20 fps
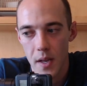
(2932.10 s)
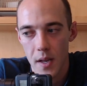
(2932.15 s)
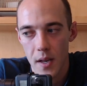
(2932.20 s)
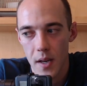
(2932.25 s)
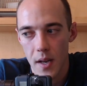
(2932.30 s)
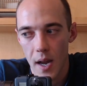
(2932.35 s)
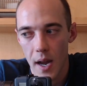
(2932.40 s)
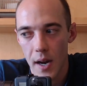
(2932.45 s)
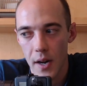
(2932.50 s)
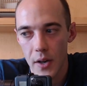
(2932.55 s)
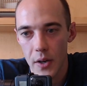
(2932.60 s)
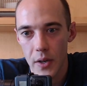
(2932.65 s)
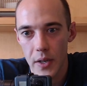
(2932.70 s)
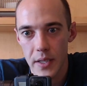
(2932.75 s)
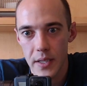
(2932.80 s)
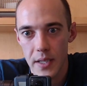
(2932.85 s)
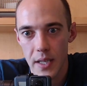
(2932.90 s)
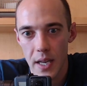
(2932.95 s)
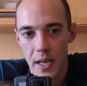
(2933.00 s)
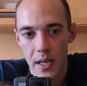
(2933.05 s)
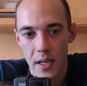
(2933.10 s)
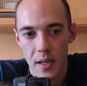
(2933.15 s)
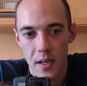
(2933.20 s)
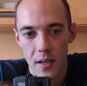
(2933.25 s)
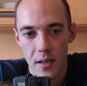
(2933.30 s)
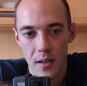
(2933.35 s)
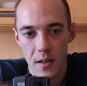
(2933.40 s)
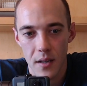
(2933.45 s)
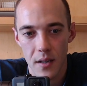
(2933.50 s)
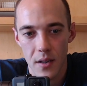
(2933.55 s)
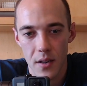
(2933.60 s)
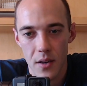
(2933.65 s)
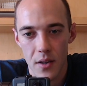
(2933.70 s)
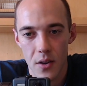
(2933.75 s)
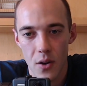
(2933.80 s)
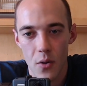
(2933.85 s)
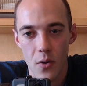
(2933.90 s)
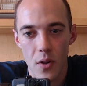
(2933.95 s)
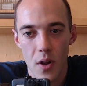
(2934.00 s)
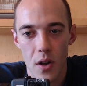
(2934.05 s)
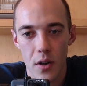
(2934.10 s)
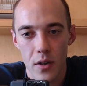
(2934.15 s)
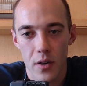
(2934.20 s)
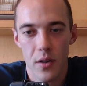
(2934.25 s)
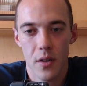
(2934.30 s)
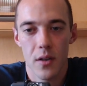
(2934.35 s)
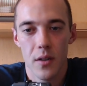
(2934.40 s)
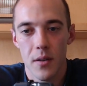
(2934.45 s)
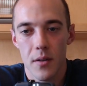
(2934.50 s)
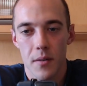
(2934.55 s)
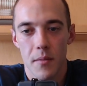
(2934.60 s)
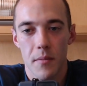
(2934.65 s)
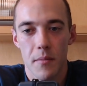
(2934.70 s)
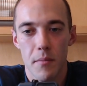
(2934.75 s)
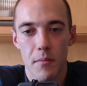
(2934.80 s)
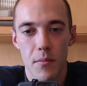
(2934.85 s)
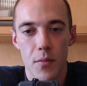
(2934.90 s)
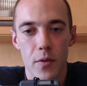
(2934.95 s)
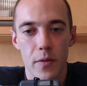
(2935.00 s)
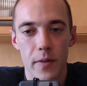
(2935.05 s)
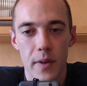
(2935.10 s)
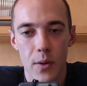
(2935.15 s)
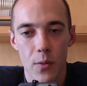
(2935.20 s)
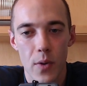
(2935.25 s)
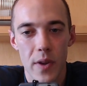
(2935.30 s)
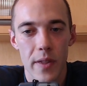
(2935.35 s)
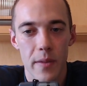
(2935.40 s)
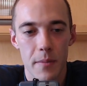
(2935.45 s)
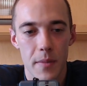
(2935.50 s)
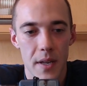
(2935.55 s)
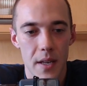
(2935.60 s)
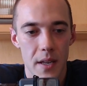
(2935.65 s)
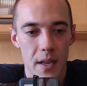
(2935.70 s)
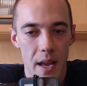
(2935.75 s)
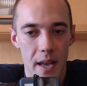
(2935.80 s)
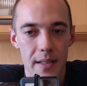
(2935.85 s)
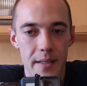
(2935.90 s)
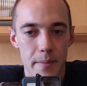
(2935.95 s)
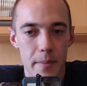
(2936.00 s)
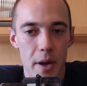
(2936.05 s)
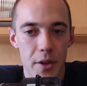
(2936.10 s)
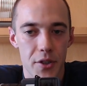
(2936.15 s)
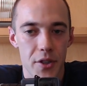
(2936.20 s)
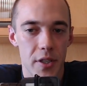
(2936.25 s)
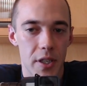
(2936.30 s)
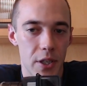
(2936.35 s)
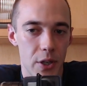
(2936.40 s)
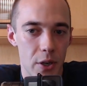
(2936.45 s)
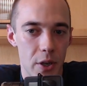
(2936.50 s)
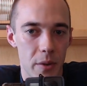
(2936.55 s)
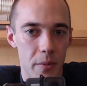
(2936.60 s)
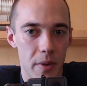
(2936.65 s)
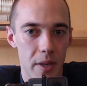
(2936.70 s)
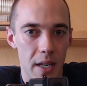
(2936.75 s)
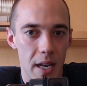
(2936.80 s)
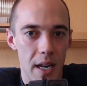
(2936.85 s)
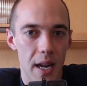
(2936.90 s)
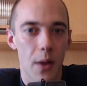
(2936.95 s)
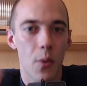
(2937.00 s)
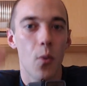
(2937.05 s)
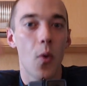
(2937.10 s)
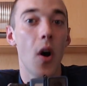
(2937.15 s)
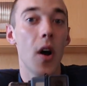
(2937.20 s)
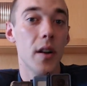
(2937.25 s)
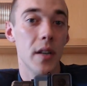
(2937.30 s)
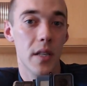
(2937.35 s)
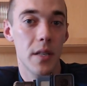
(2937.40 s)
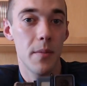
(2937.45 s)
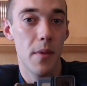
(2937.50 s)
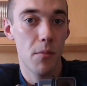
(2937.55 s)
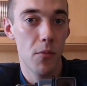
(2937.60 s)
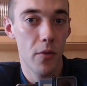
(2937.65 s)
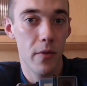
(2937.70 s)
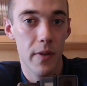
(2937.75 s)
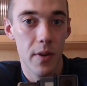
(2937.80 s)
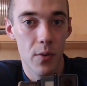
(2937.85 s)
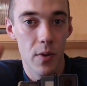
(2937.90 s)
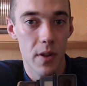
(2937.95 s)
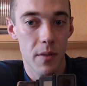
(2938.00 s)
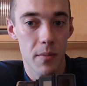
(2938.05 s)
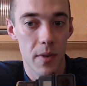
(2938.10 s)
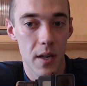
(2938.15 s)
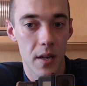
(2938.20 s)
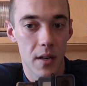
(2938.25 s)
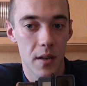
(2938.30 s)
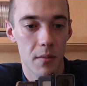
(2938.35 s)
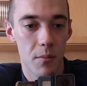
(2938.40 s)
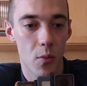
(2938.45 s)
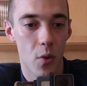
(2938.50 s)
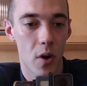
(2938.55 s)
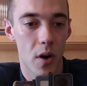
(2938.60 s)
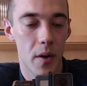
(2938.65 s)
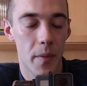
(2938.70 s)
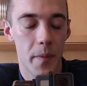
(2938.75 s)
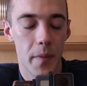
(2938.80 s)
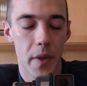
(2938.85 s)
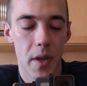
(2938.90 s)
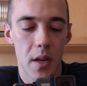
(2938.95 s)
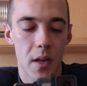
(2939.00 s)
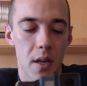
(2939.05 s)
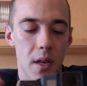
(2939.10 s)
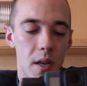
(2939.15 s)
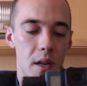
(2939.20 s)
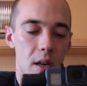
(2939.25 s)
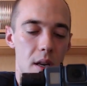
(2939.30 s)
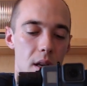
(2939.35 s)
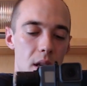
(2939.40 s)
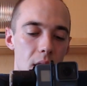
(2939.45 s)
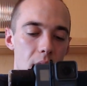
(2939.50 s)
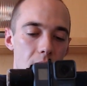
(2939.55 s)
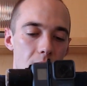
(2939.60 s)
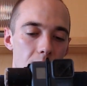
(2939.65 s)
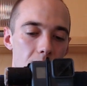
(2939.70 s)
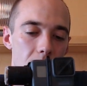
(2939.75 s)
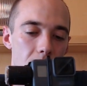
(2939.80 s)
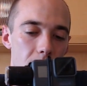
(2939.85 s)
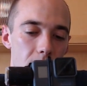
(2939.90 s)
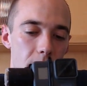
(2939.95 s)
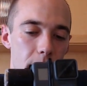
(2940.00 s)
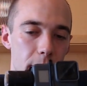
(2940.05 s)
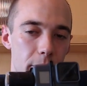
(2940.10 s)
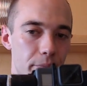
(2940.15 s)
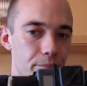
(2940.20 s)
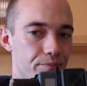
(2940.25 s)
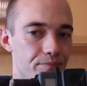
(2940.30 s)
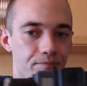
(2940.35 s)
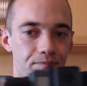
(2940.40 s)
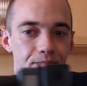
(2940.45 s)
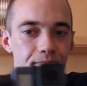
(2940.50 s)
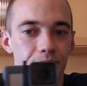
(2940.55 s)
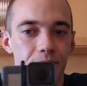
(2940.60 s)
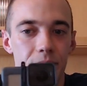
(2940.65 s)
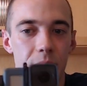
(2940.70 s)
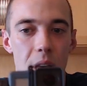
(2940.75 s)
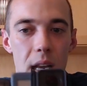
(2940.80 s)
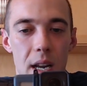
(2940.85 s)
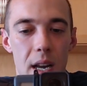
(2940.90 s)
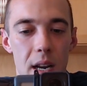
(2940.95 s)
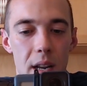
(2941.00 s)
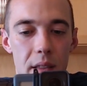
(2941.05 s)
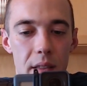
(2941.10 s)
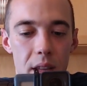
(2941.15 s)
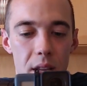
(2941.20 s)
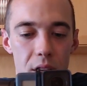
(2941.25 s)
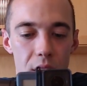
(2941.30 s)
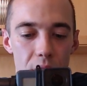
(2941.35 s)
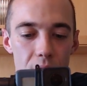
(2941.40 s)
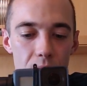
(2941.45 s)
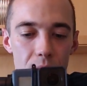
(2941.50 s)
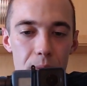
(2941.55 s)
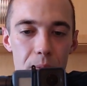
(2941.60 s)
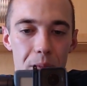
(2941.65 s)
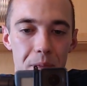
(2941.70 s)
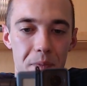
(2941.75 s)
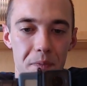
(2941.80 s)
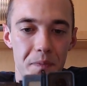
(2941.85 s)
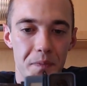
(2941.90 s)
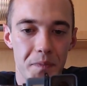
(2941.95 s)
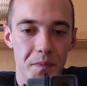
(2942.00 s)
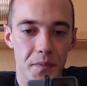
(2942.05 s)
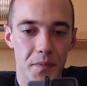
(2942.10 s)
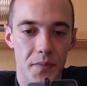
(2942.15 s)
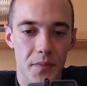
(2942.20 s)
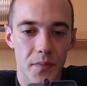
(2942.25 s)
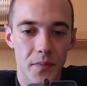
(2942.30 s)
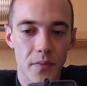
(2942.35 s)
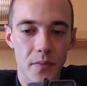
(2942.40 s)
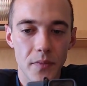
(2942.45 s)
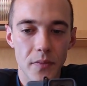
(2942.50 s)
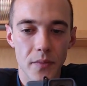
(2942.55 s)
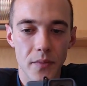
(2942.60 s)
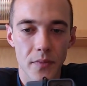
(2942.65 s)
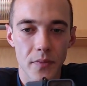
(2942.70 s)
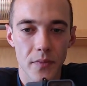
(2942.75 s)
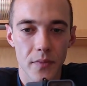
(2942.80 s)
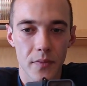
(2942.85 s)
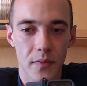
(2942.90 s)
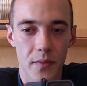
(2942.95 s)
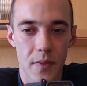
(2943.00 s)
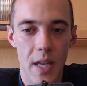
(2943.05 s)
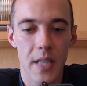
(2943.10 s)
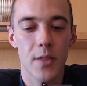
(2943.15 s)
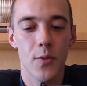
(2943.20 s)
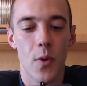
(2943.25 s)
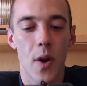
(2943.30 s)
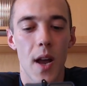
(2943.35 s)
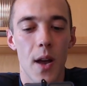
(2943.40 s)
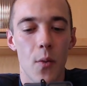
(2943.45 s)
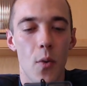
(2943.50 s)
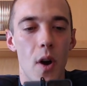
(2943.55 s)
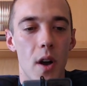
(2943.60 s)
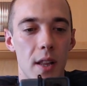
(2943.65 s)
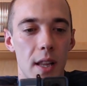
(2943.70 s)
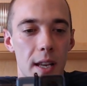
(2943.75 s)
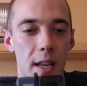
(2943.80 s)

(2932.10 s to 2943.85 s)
I don't know, it's like no longer moving with me as much as it could be, and I want it to be moving with me more. That kind of thing, That's why I want like